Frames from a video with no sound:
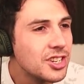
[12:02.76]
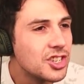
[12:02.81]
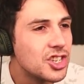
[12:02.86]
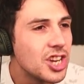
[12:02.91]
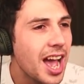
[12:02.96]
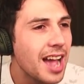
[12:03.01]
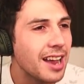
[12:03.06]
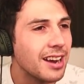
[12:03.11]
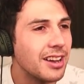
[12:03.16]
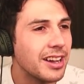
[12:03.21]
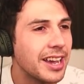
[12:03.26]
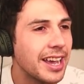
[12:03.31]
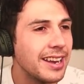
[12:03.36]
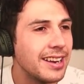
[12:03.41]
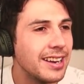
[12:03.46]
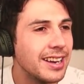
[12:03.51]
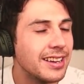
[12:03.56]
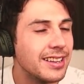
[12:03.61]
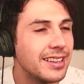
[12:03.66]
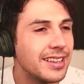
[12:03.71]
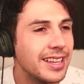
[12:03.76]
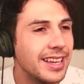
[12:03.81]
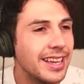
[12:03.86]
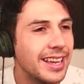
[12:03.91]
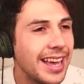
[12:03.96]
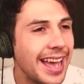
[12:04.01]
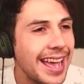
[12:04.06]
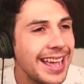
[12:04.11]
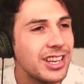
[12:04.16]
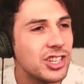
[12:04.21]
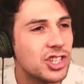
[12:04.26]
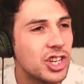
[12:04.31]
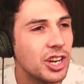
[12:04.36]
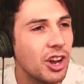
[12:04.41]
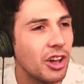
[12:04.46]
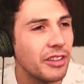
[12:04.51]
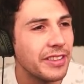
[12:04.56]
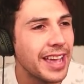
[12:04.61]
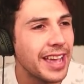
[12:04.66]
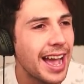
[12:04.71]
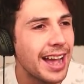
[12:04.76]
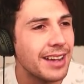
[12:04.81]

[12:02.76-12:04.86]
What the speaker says: Jack looking injured on the